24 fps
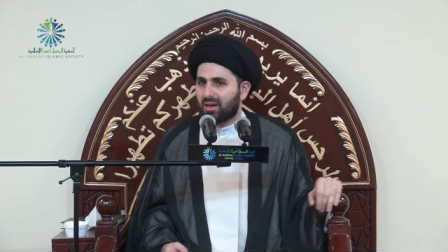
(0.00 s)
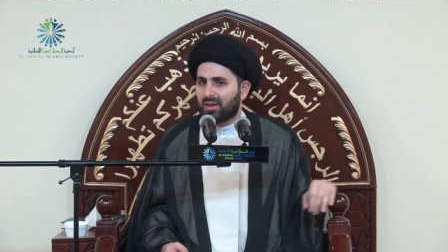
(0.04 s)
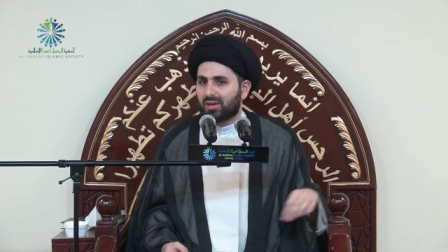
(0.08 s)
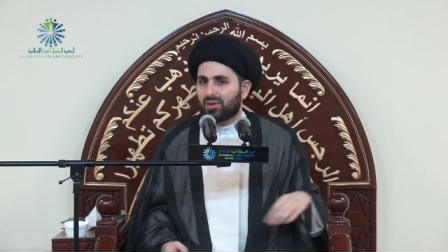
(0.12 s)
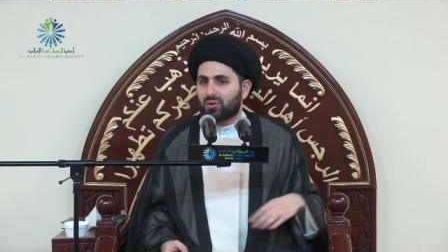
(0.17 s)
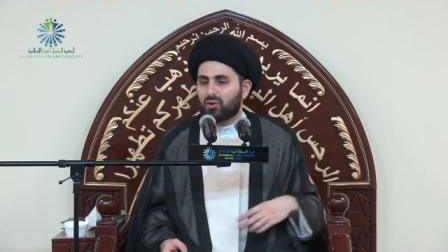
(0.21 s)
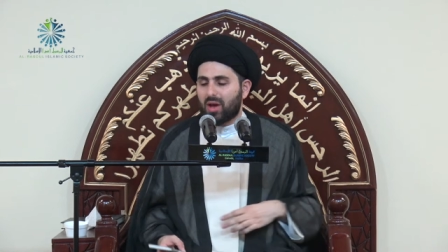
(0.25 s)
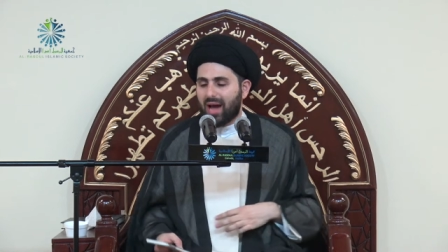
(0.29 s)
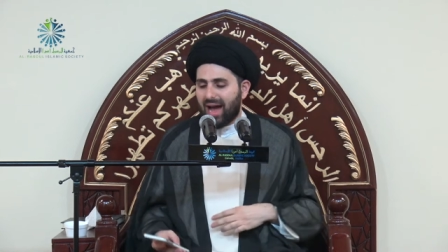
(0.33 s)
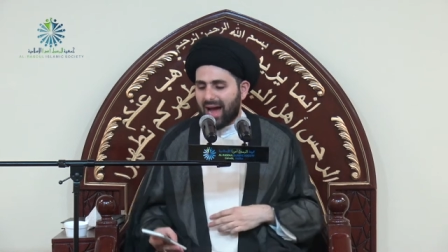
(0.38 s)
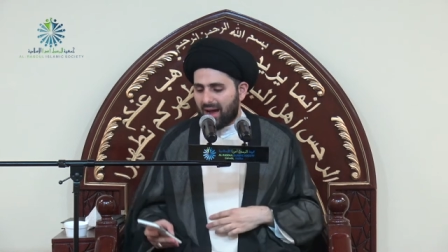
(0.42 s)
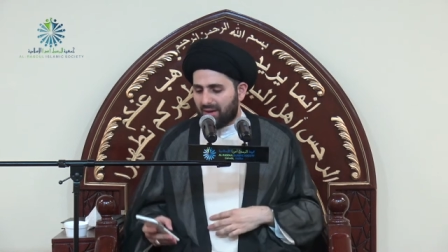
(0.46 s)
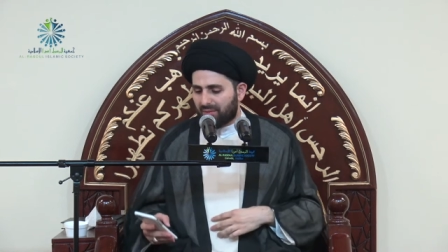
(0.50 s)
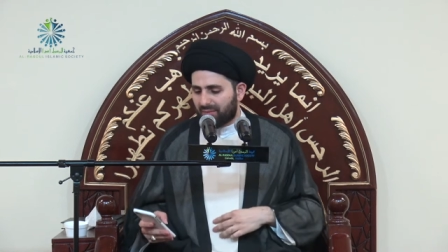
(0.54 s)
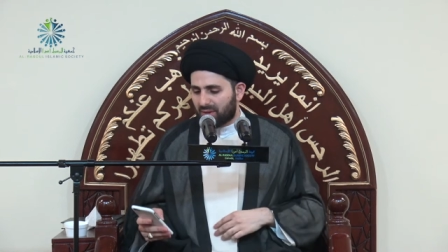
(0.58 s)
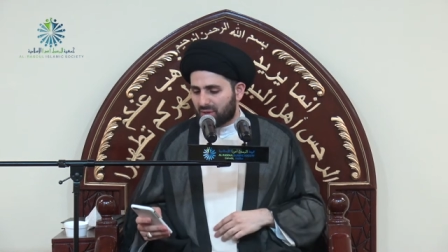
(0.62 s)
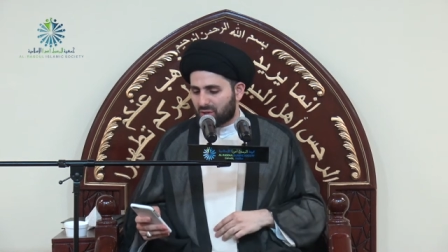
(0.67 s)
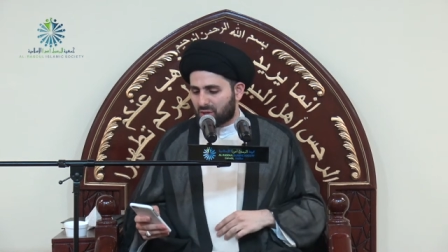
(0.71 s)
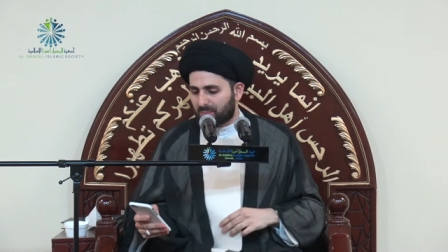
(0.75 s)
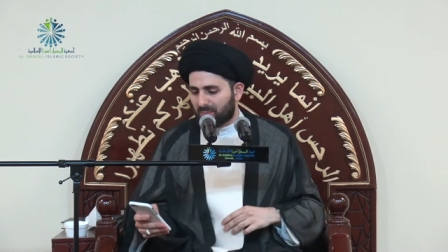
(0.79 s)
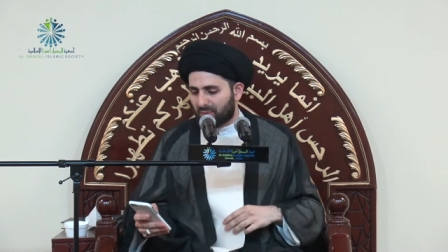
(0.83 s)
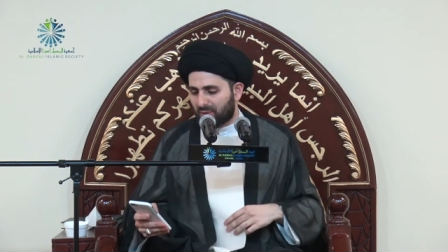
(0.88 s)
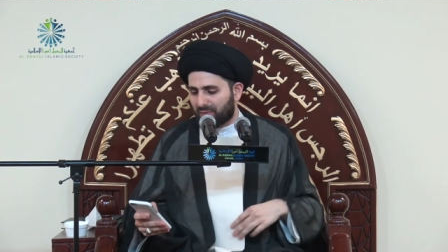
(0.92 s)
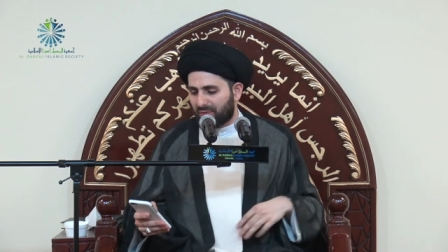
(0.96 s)
You have
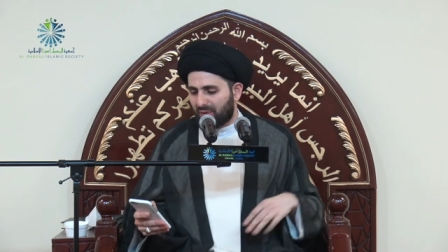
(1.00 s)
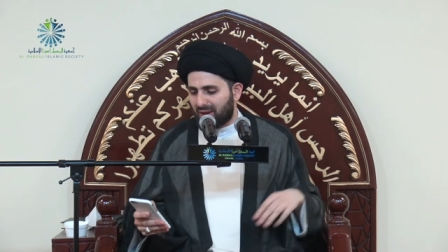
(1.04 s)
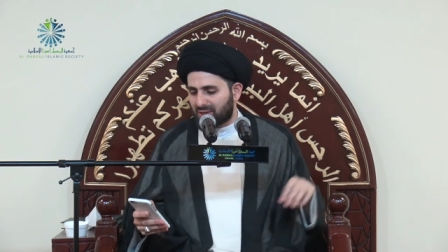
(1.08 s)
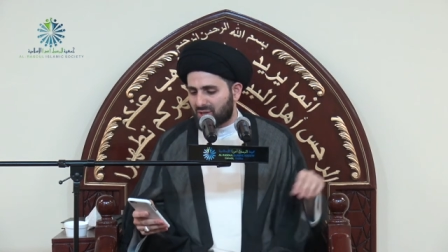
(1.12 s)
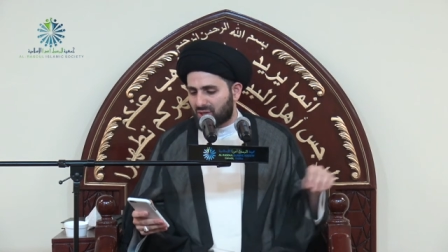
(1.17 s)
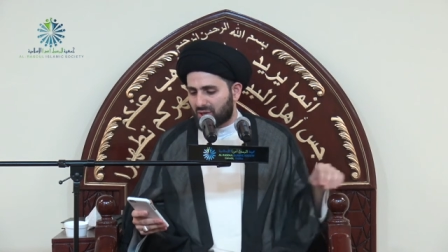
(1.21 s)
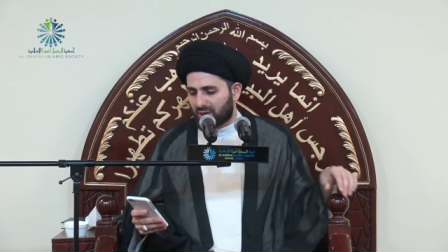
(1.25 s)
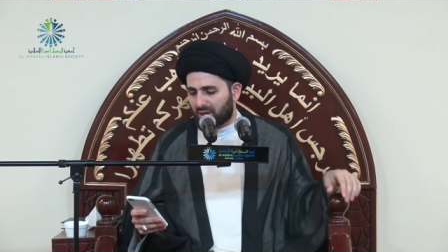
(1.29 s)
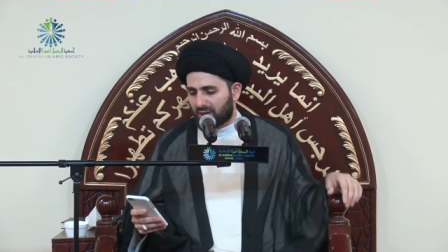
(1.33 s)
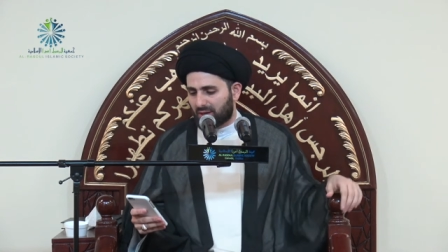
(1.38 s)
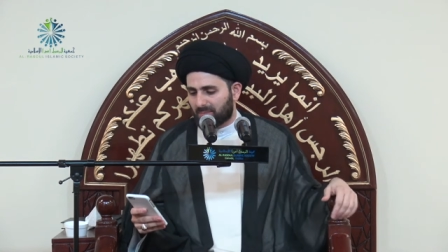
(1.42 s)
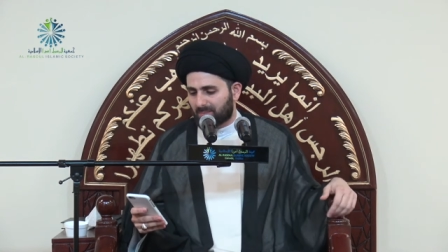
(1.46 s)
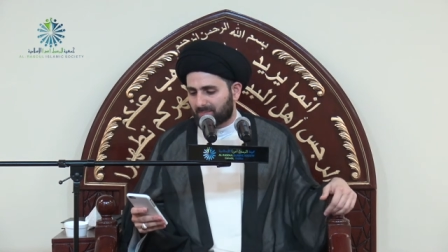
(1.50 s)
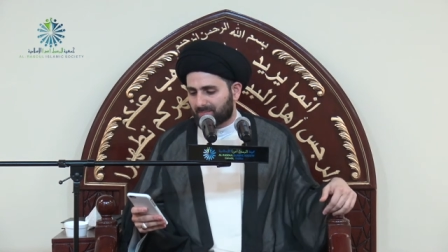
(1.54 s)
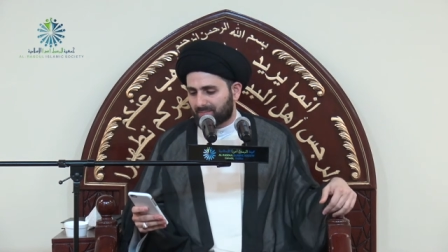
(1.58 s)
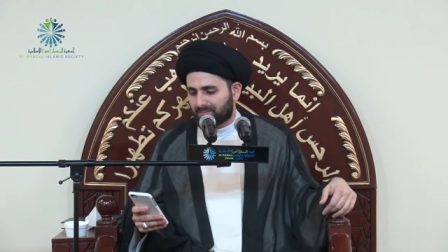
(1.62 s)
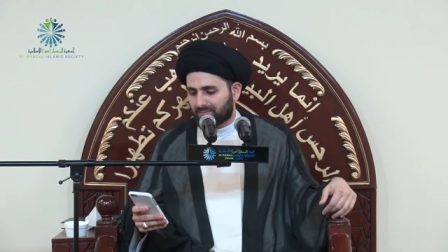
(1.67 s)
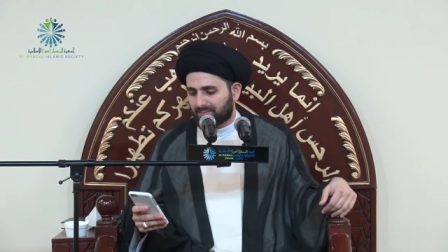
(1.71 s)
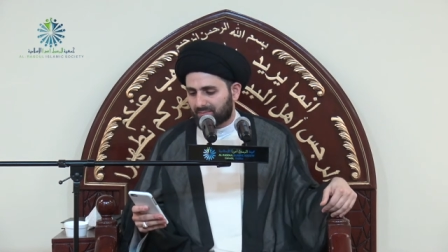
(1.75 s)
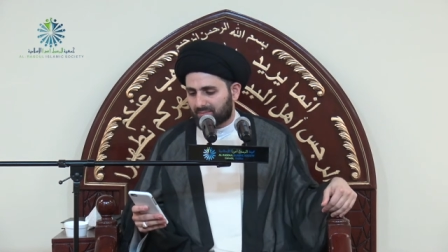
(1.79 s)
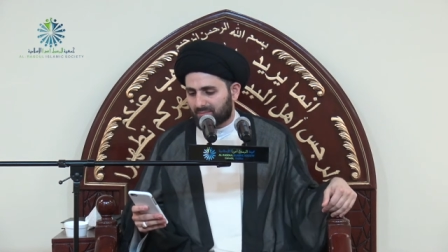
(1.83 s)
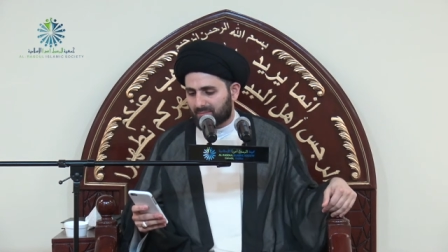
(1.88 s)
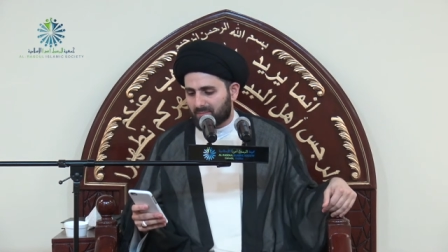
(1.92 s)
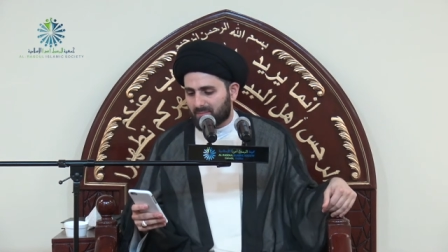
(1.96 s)
this professor
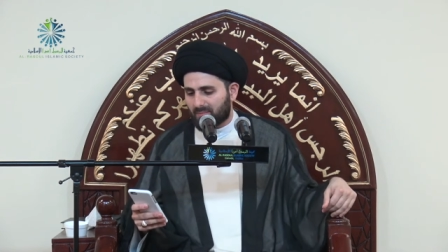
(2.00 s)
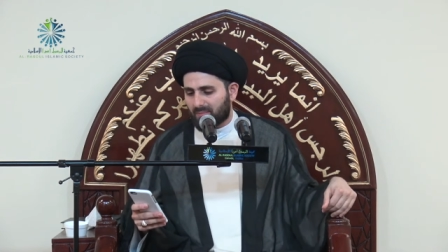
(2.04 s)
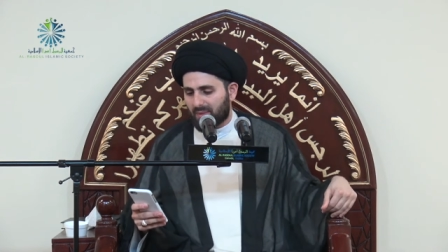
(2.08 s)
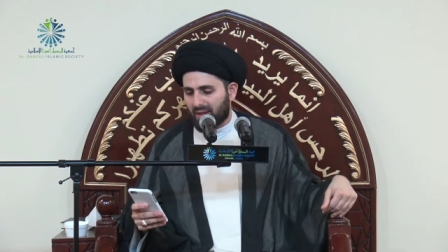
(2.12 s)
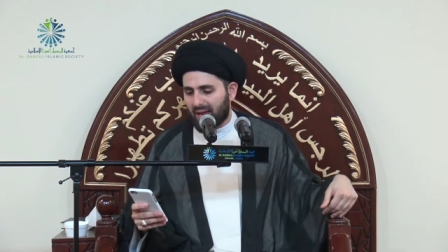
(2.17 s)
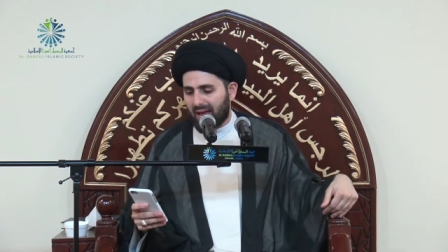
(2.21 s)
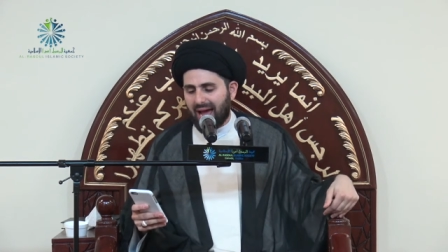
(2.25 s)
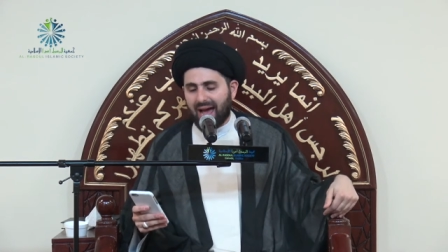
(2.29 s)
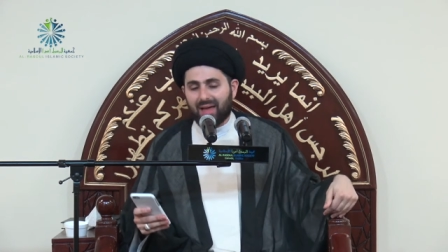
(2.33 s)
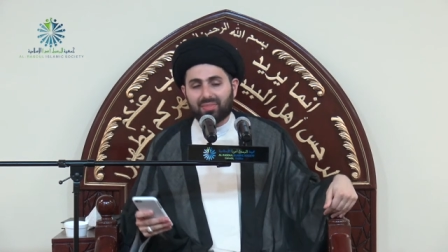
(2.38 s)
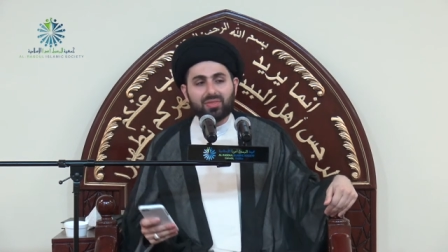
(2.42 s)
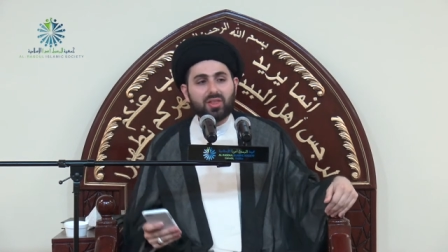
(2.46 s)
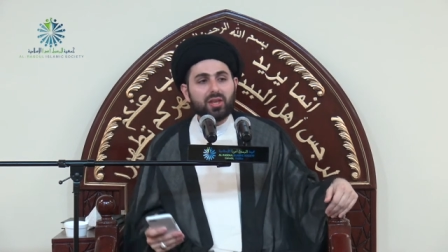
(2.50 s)
at